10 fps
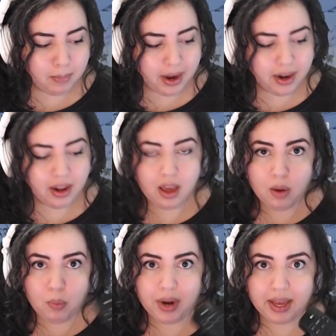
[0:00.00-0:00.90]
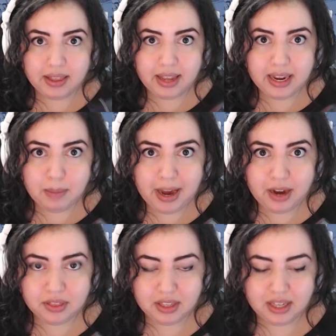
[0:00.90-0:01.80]
But what I like
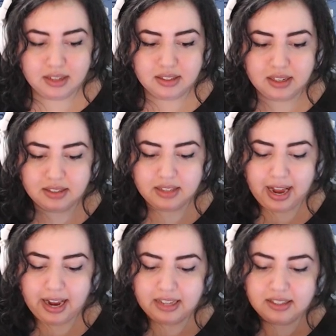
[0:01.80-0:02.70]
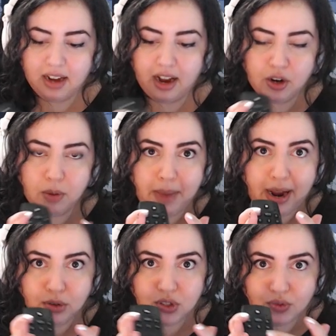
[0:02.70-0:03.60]
about this is that it's got your
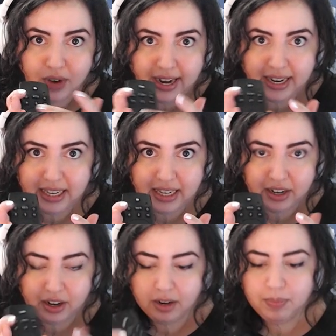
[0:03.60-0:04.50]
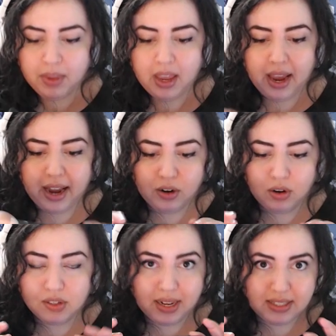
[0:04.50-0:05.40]
mouse right here, and it
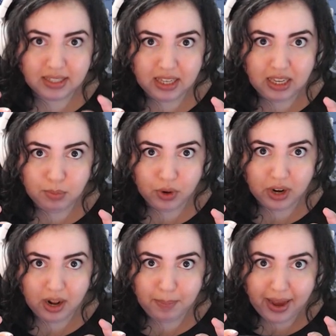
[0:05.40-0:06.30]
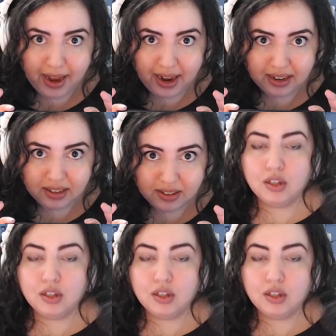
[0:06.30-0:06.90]
also has a keyboard on back.